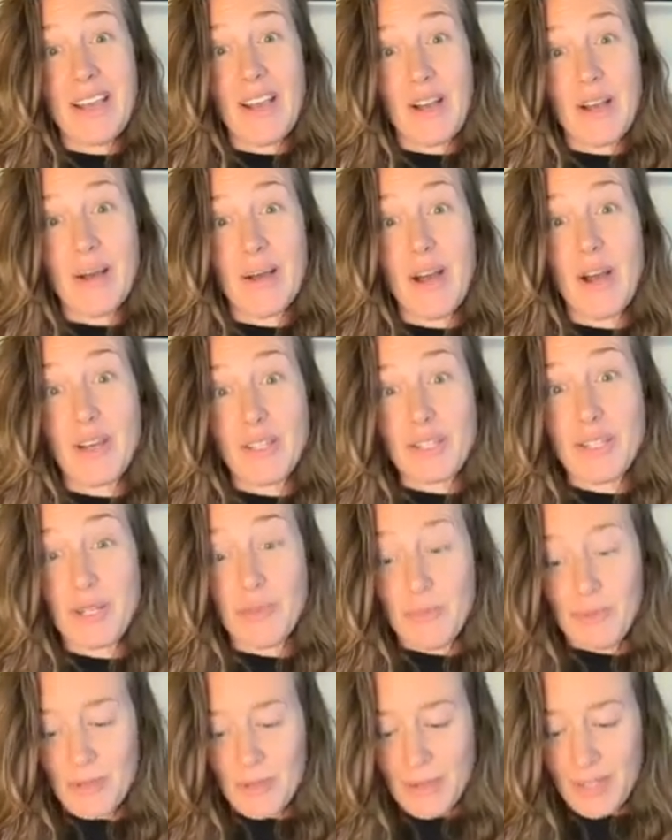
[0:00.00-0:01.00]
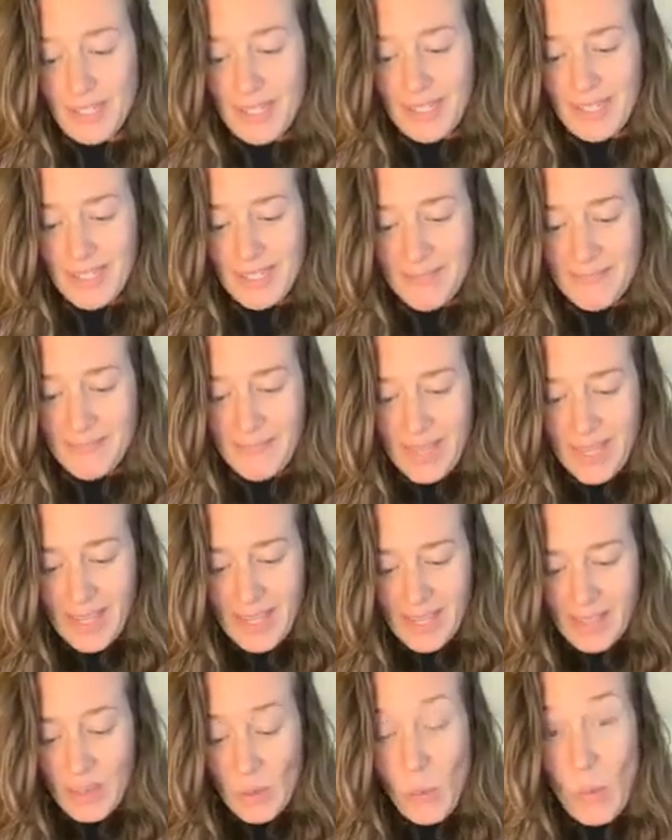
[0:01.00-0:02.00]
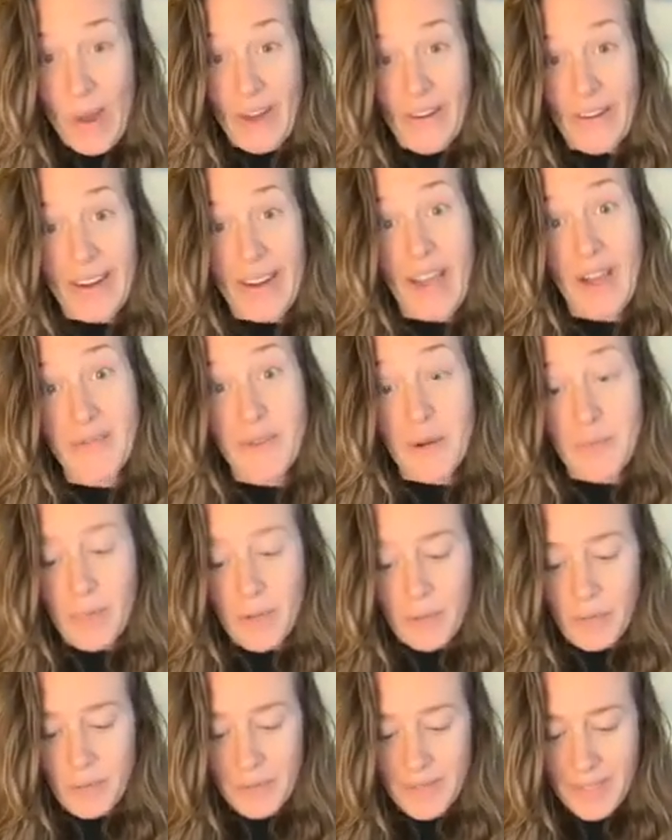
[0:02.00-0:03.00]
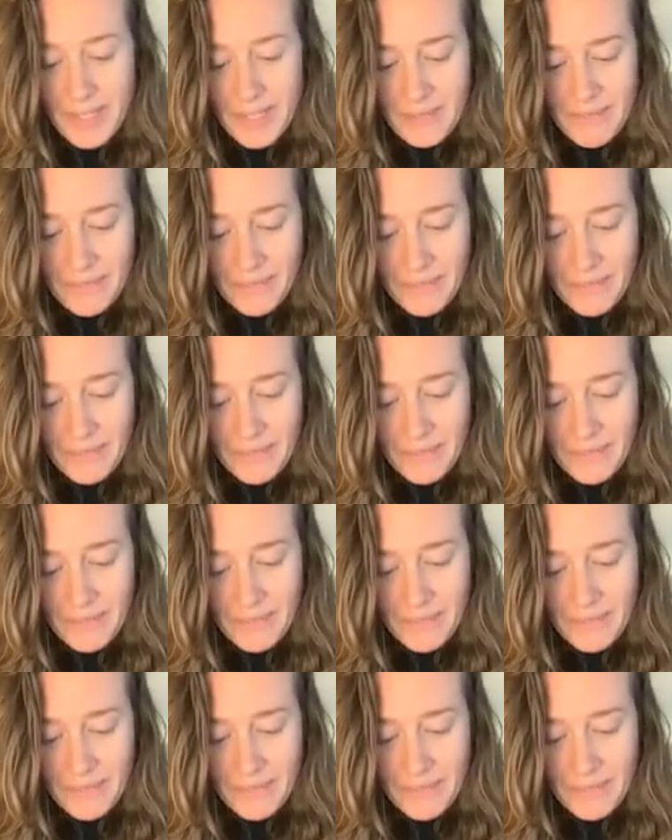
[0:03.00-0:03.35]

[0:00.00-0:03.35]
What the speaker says: osteoporosis, the wearing of our bones.